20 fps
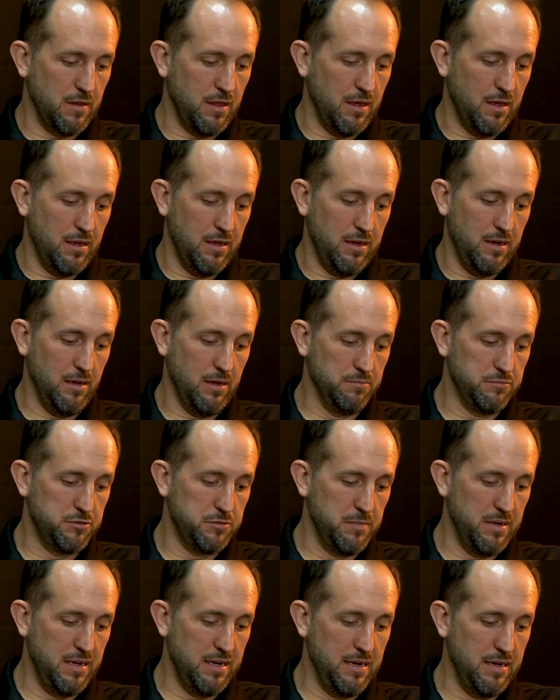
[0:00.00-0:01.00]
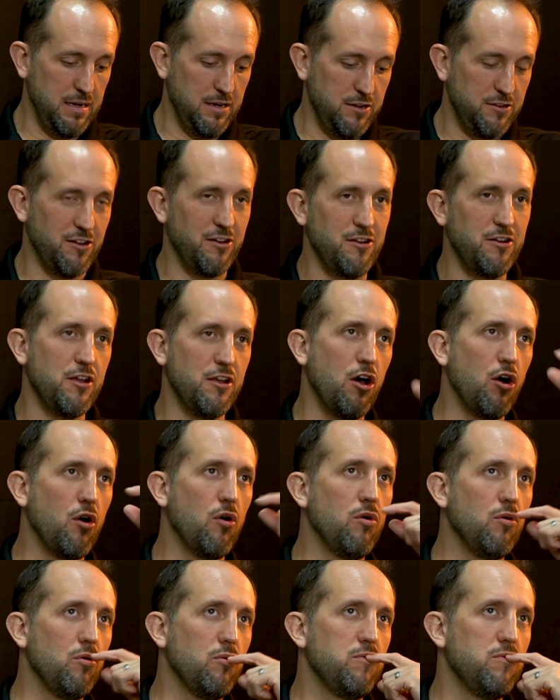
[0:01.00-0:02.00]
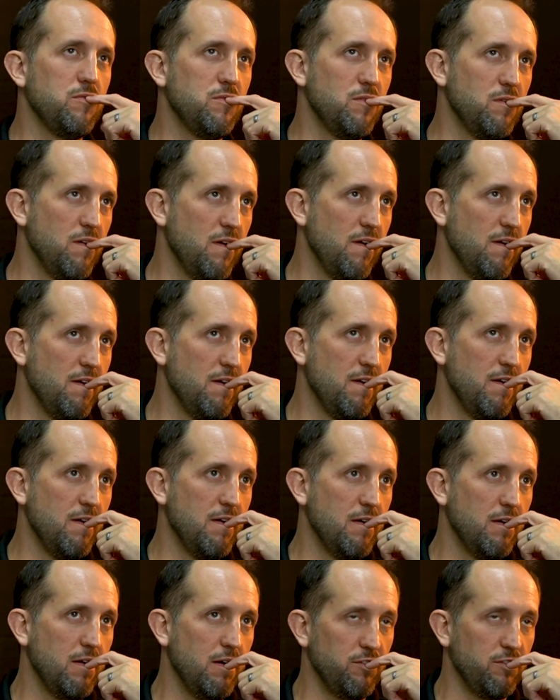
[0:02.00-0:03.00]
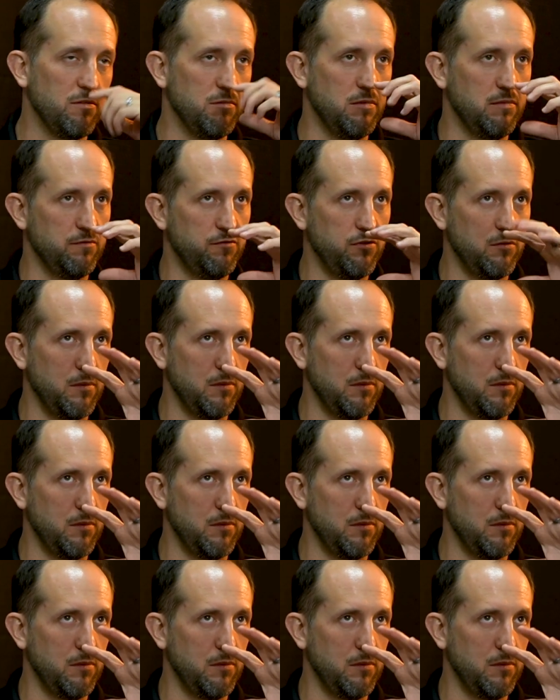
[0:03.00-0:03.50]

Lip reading: It helps me to know, from a